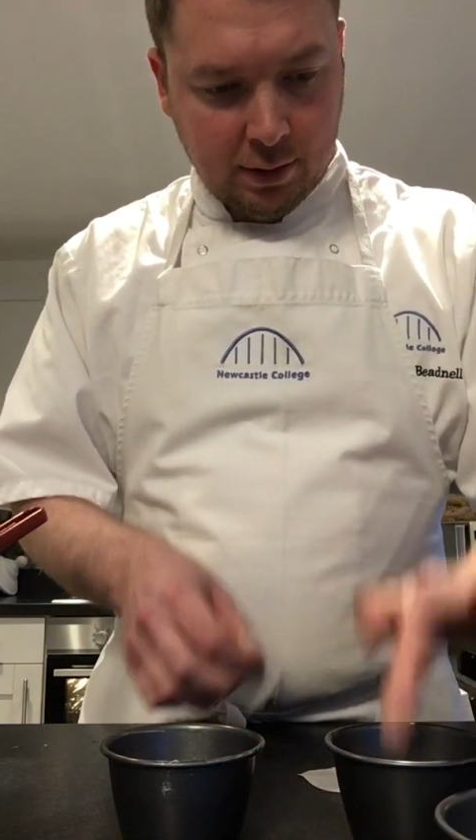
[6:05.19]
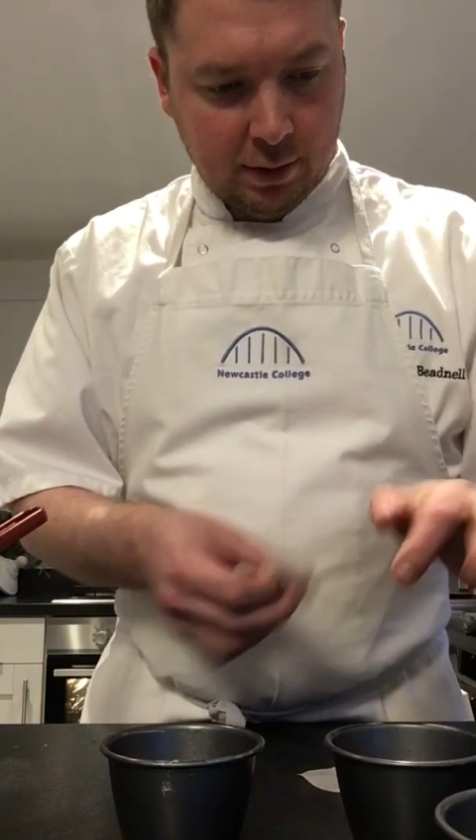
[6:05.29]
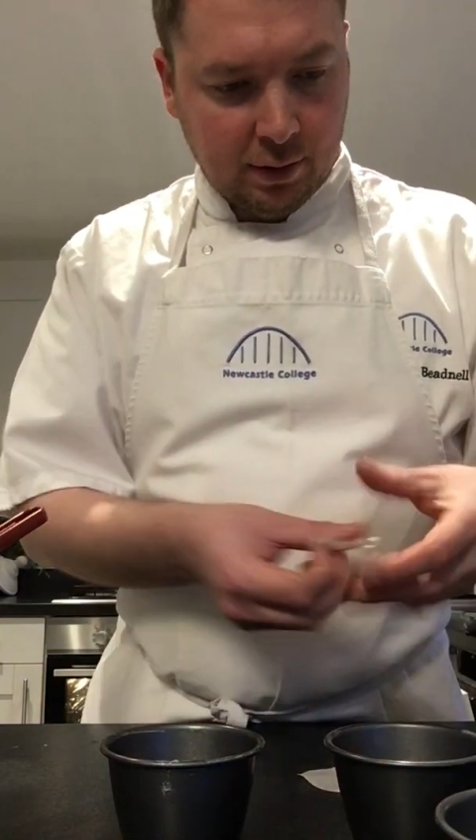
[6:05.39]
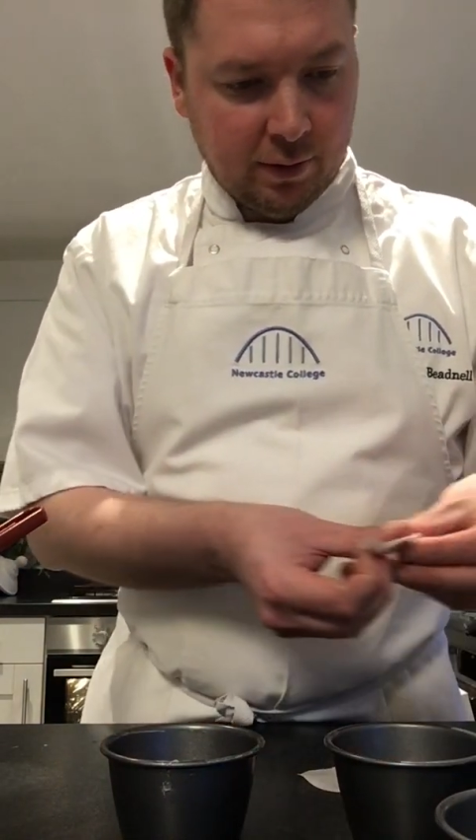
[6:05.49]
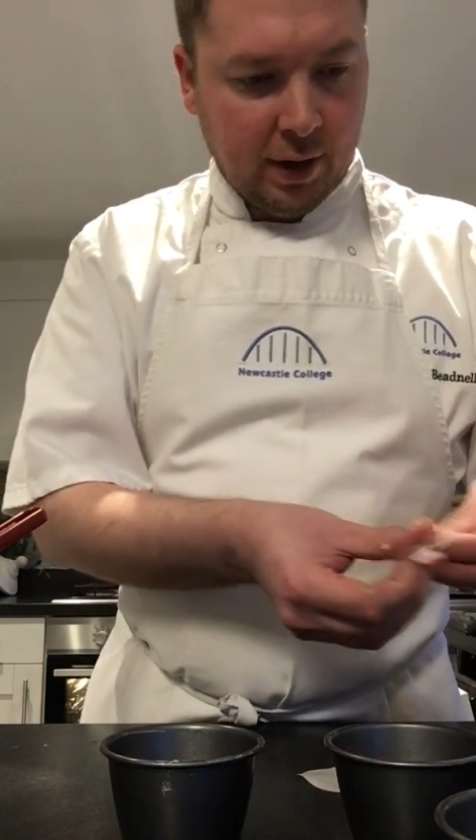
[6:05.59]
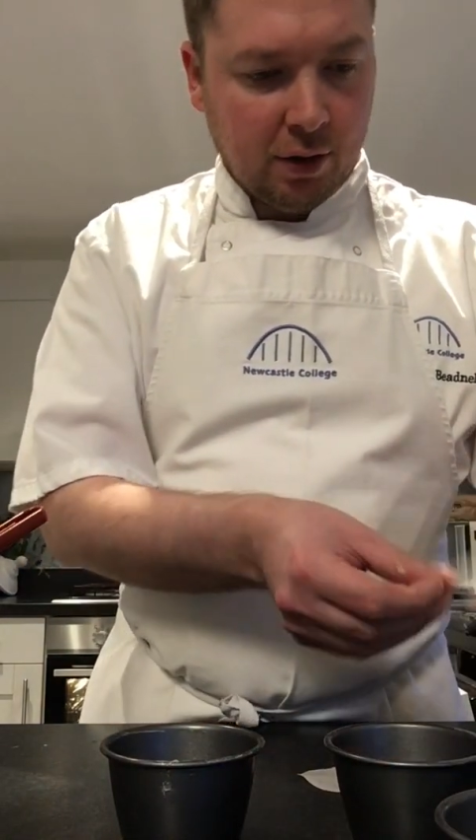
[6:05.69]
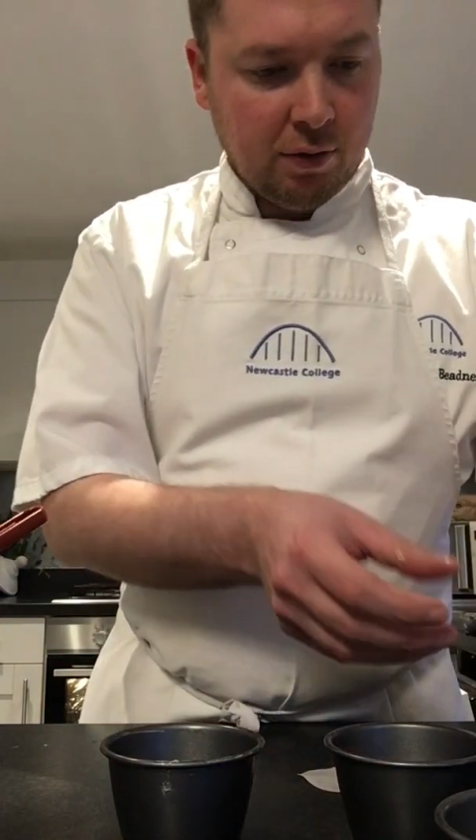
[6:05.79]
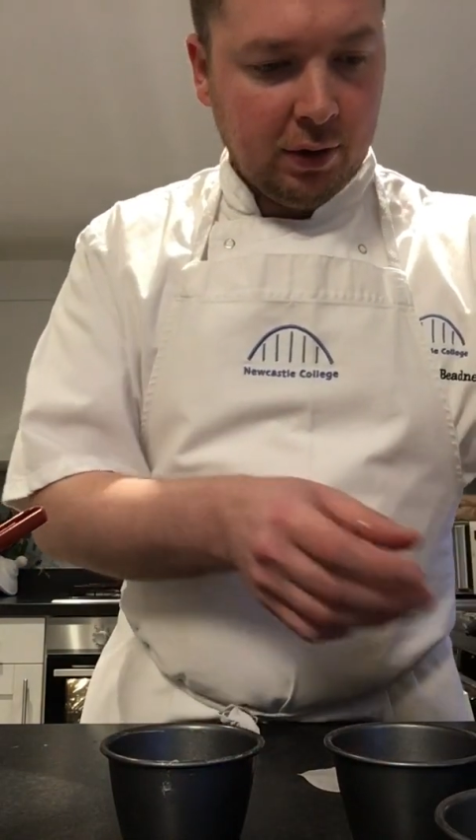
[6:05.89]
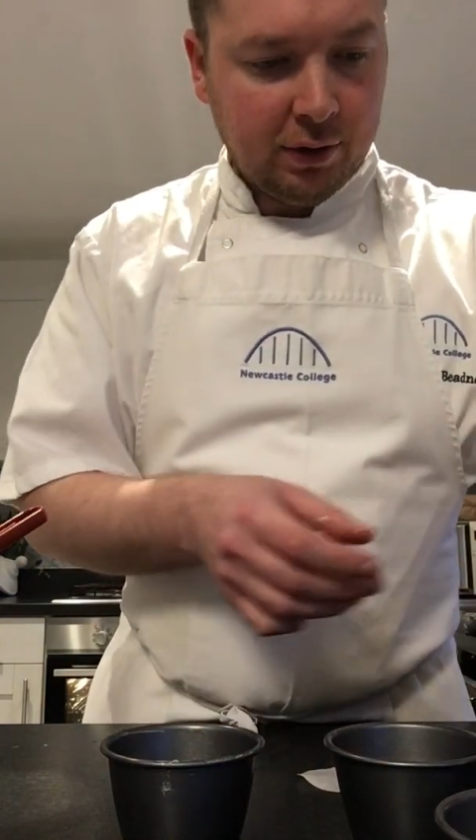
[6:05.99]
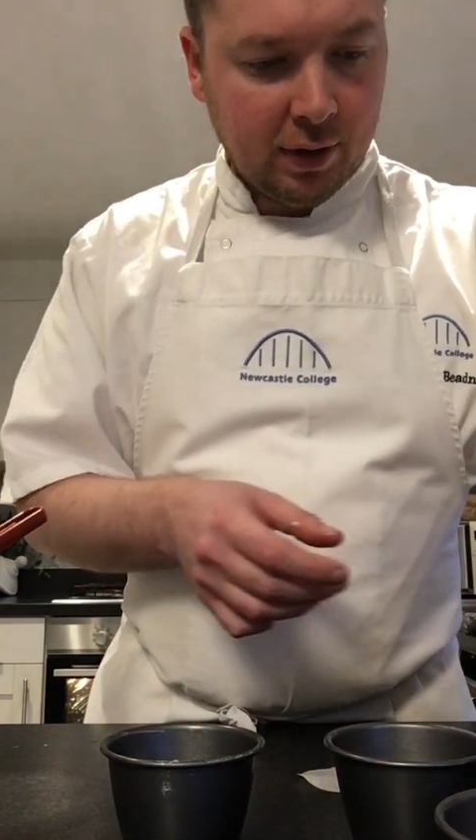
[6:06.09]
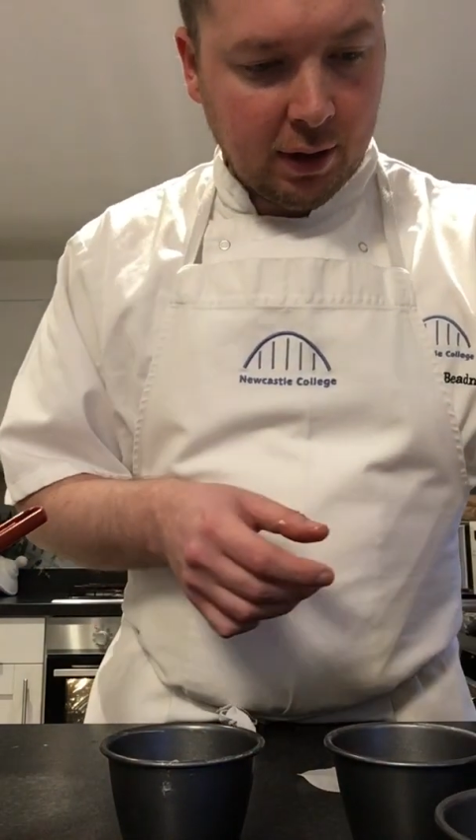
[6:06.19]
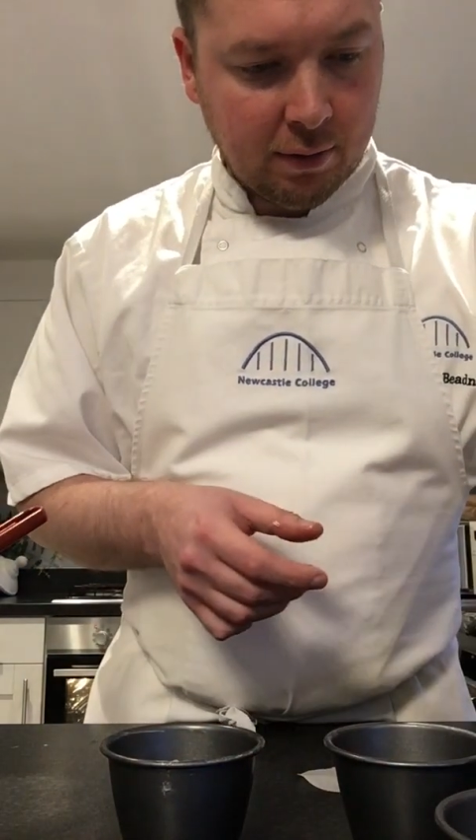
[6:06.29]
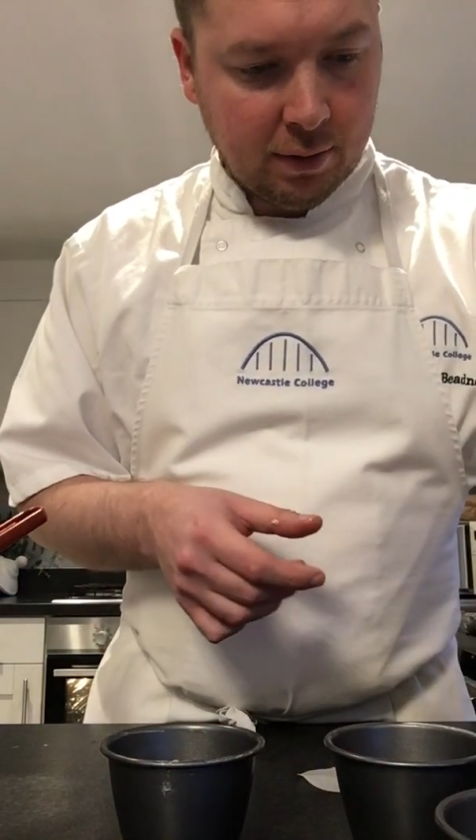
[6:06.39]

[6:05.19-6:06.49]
So they're grease smell.